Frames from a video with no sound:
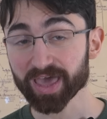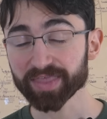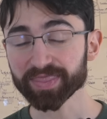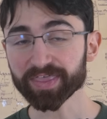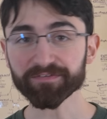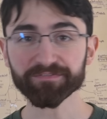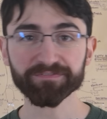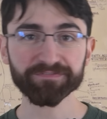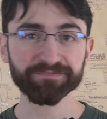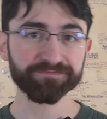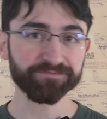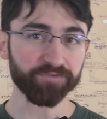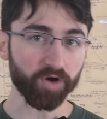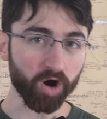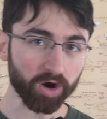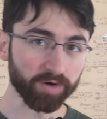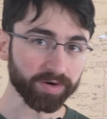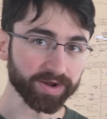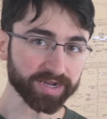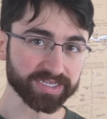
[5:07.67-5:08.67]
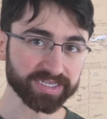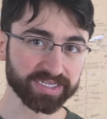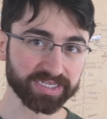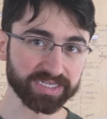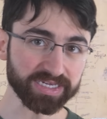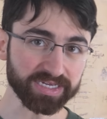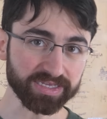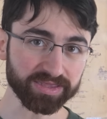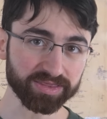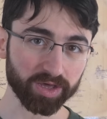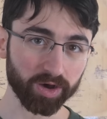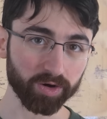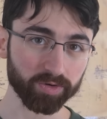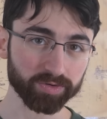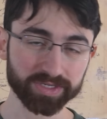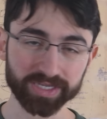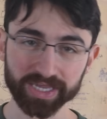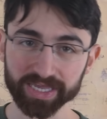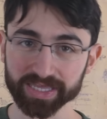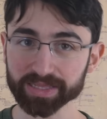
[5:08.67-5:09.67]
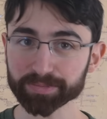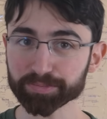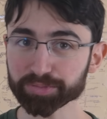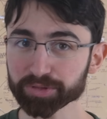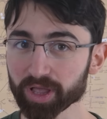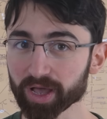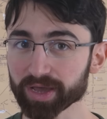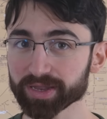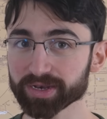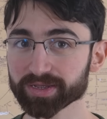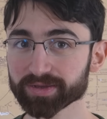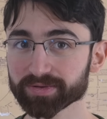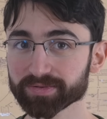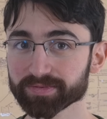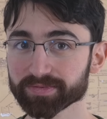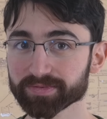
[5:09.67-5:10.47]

that far exceed those in the blood.